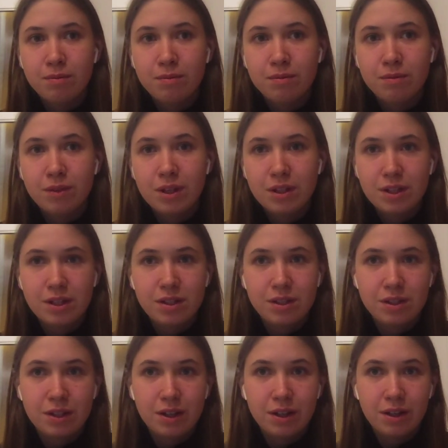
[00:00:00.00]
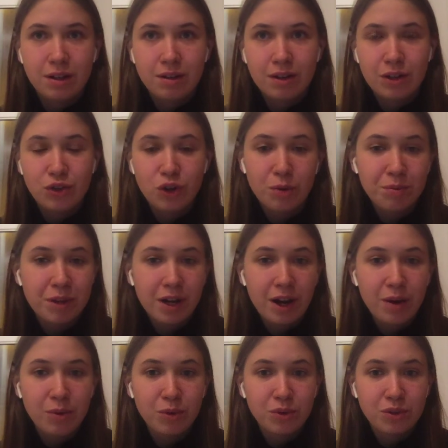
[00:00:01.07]
This is a job that I
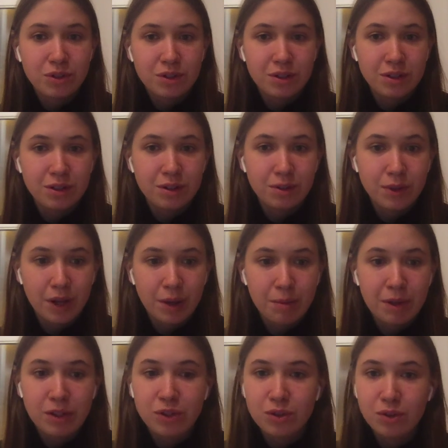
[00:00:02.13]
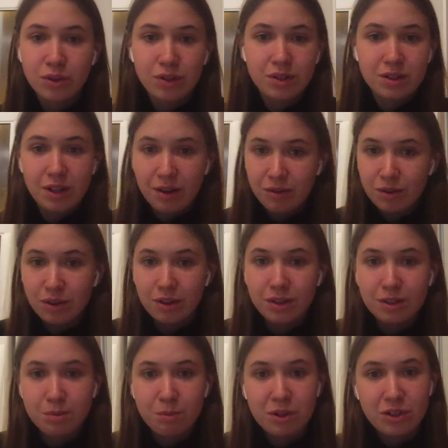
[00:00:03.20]
would recommend doing several
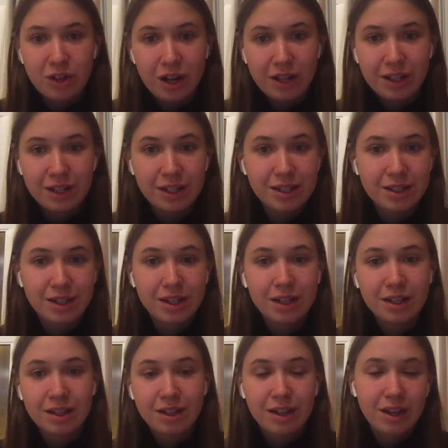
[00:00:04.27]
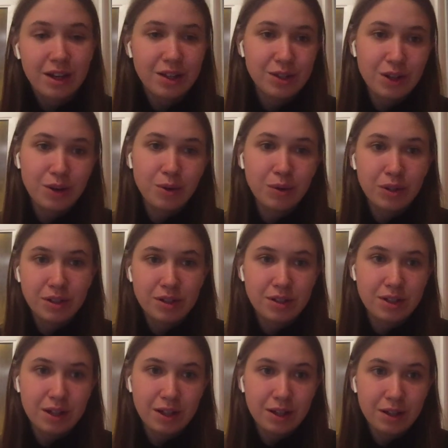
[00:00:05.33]
specialities in. So
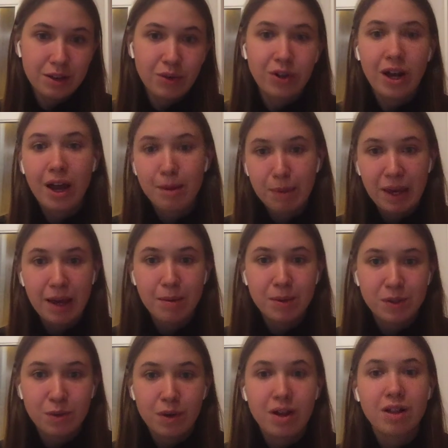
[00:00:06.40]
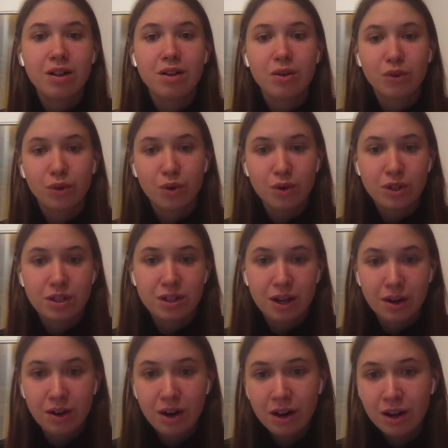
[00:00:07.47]
it's on IBM as well, on
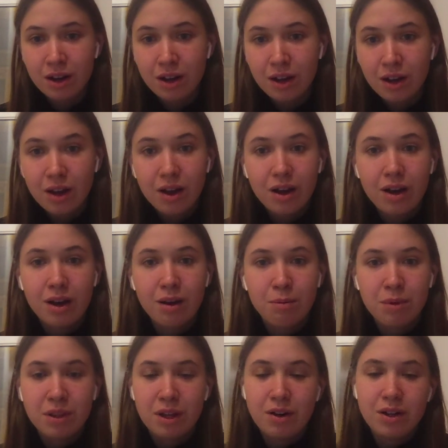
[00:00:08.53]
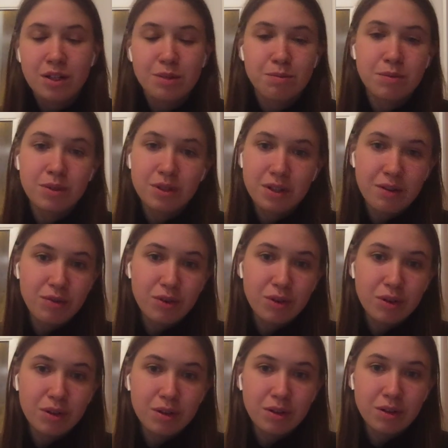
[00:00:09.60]
Coursera, but there are
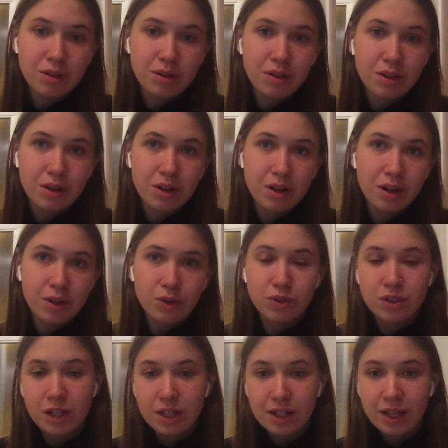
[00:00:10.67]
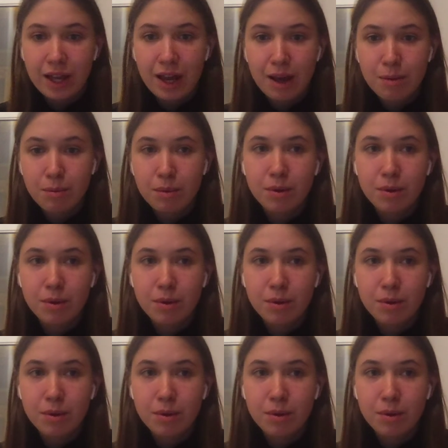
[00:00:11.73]
several on DataCamp,